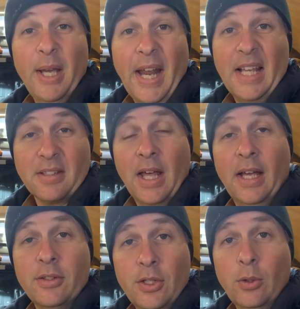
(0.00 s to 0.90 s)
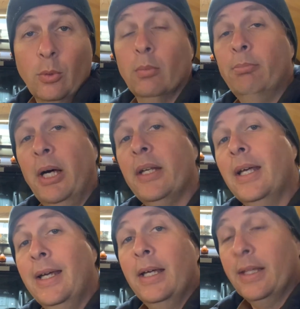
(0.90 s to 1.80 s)
ask that too, but
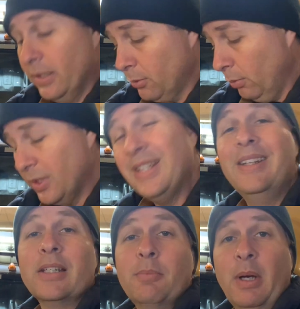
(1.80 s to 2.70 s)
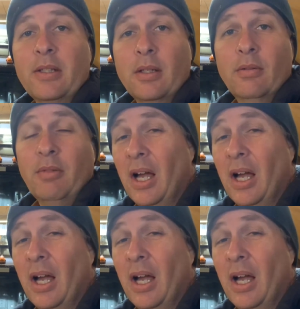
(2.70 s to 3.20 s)
this one was inexpensive.